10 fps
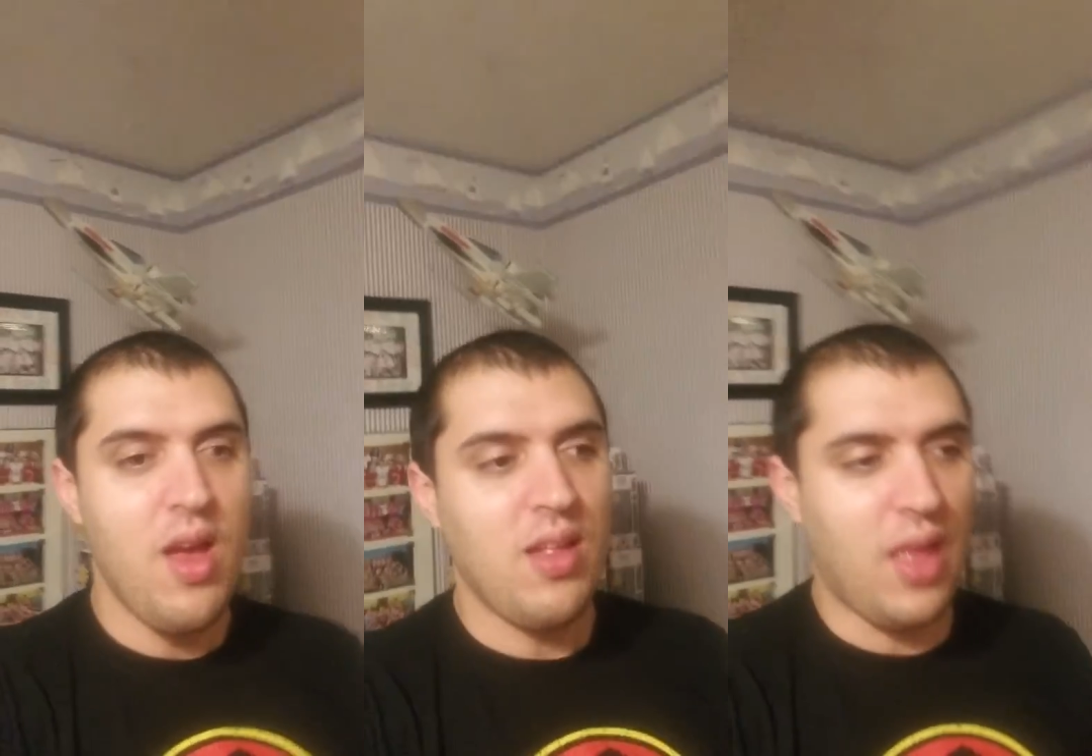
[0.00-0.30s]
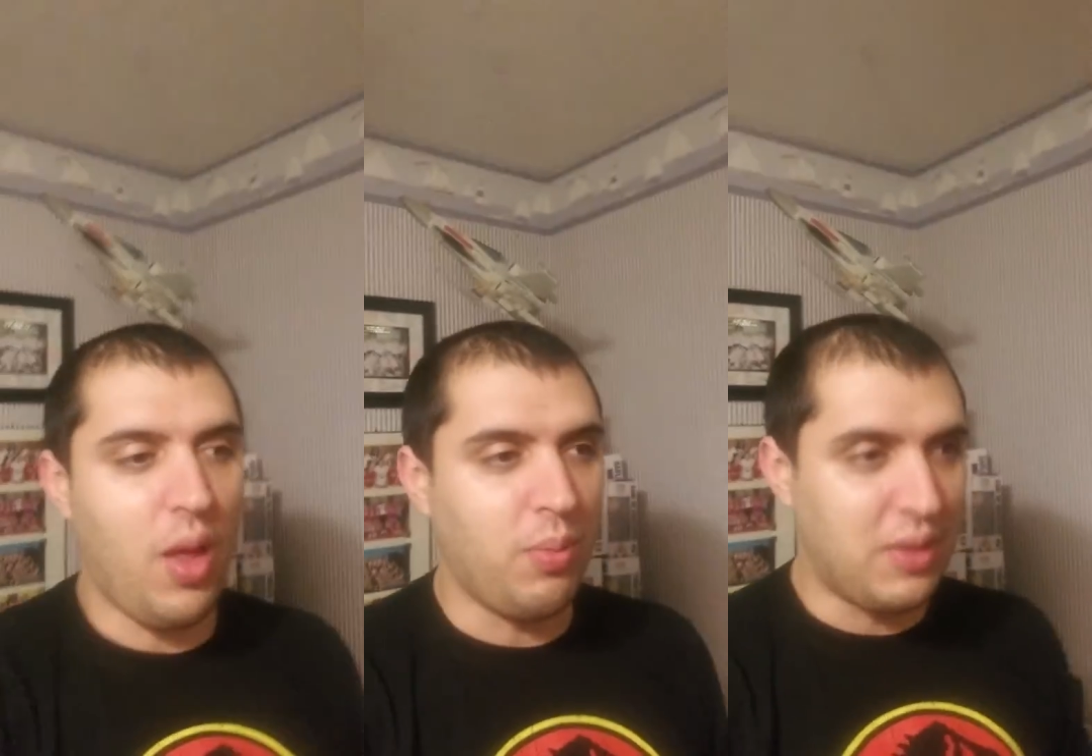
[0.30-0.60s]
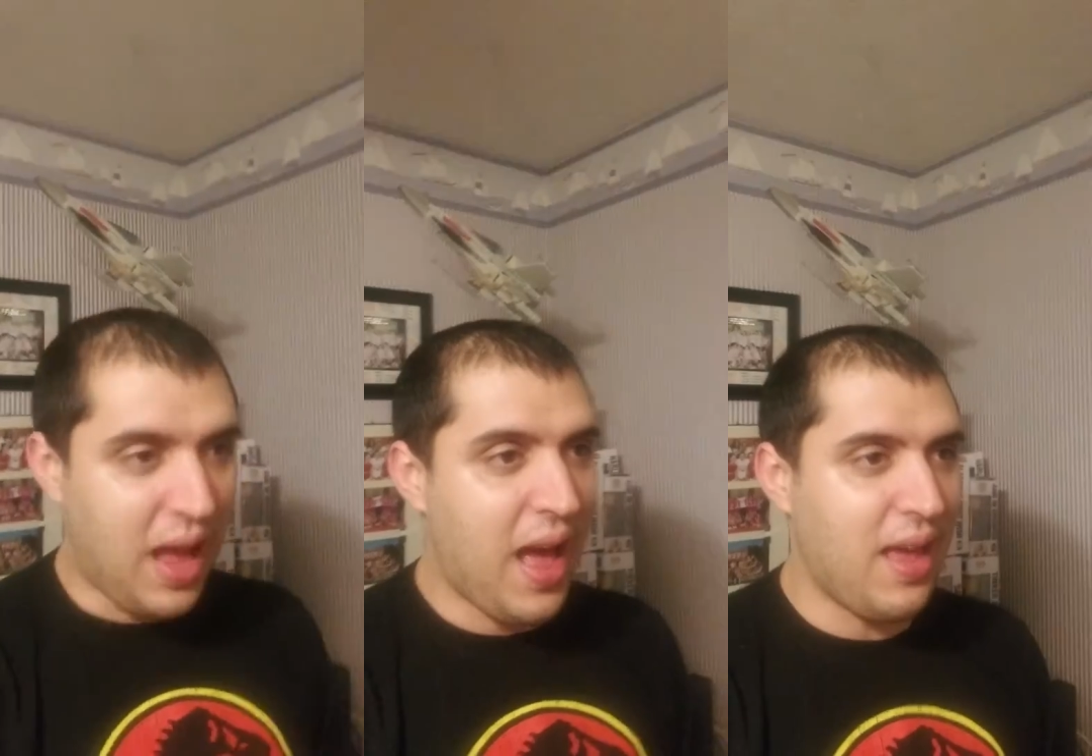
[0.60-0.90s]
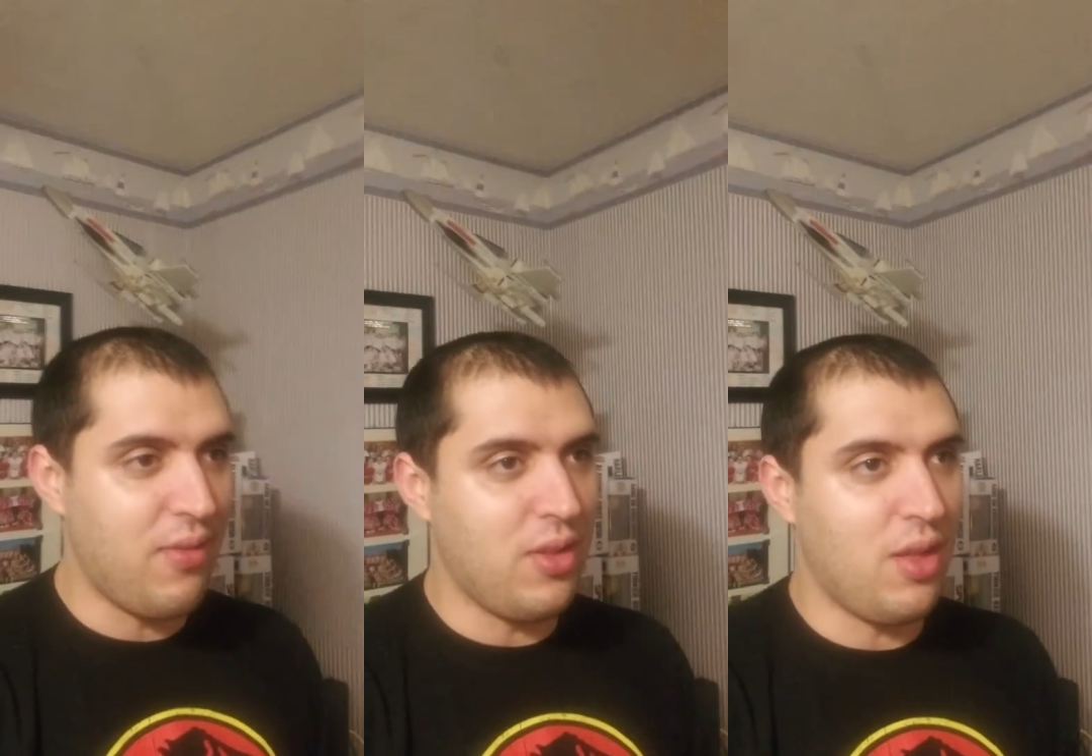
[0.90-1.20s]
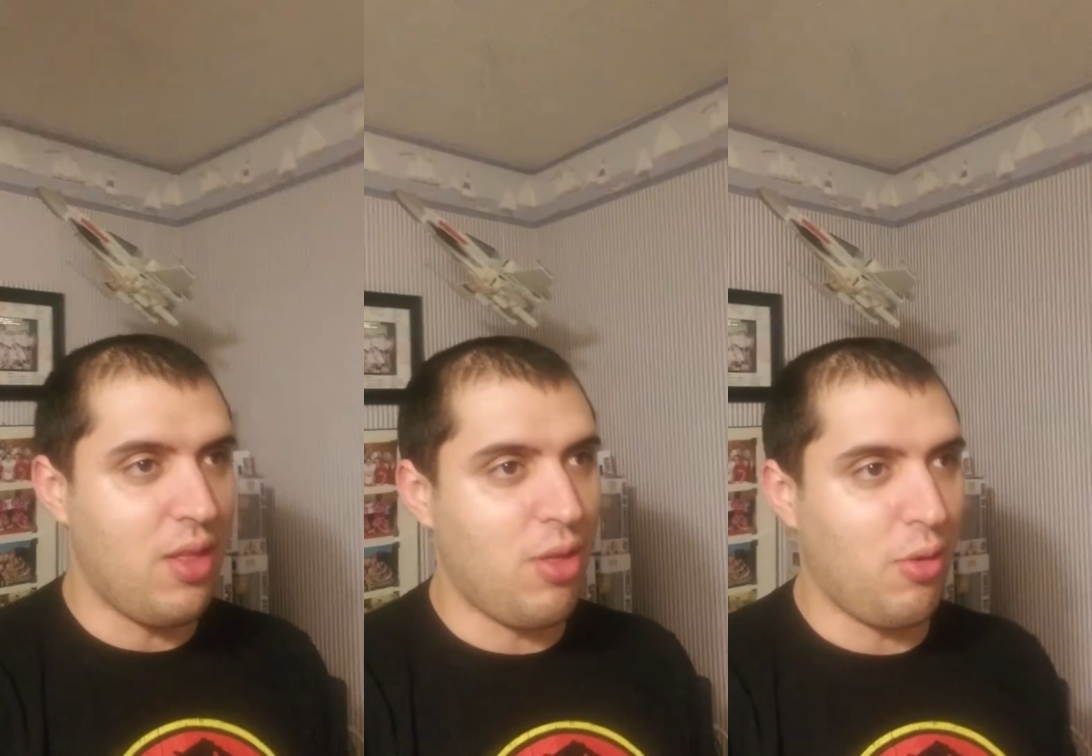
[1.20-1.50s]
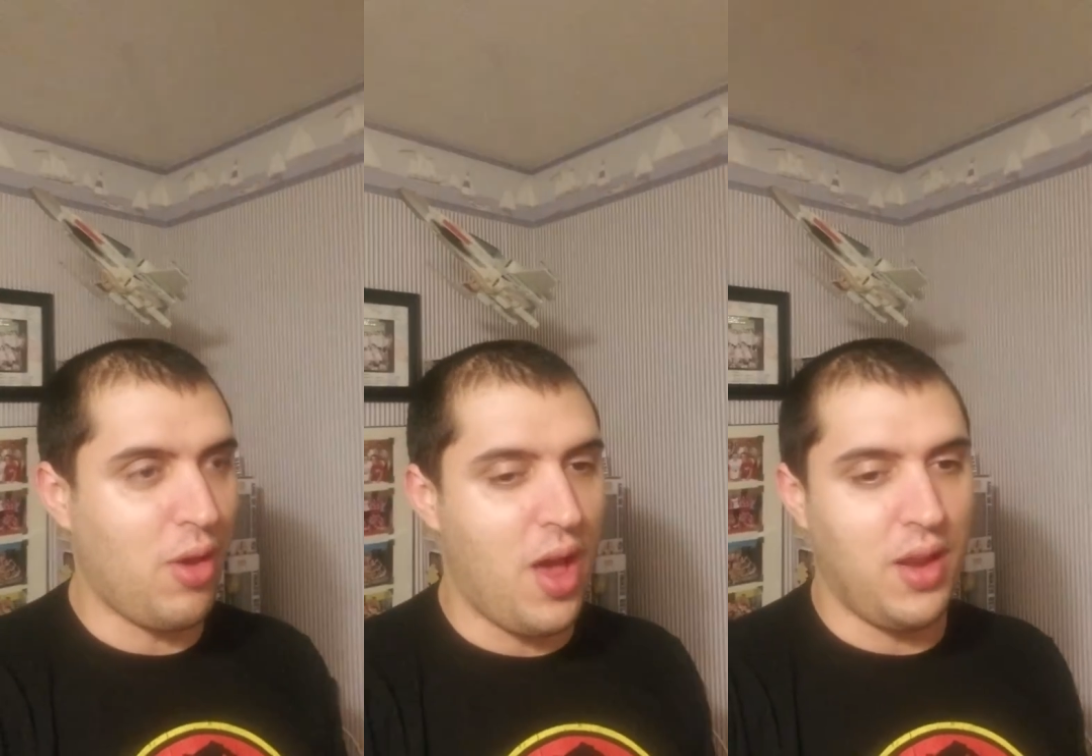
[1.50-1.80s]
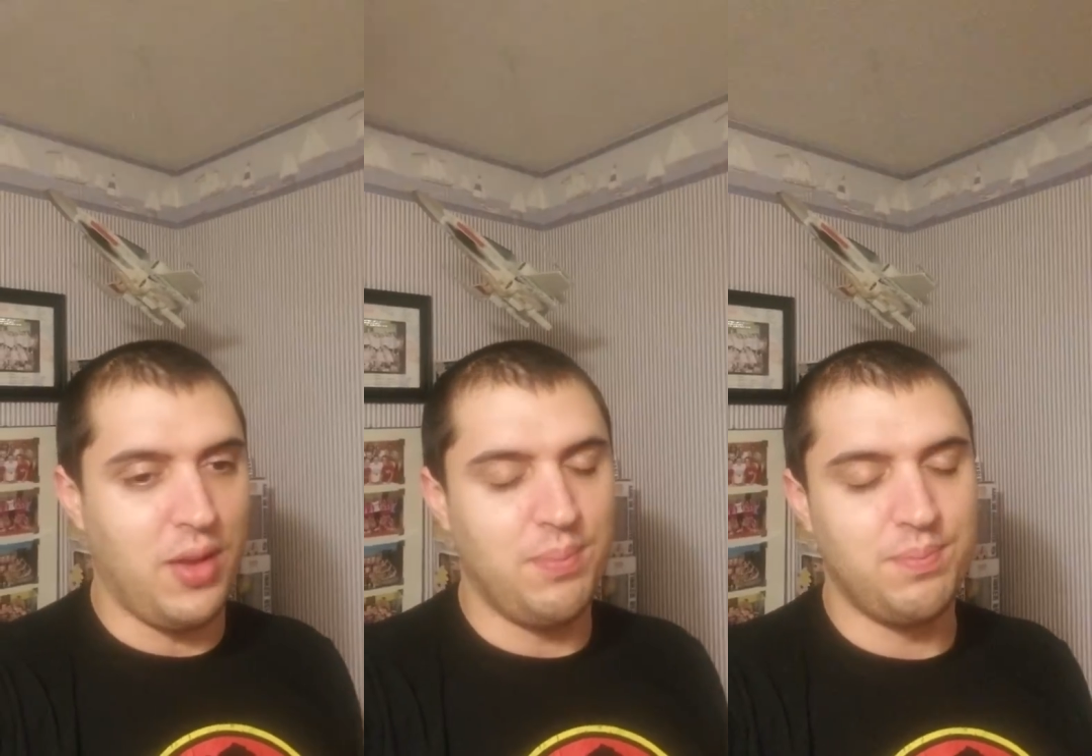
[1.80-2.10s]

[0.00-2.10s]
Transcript: to help dive into the Circana.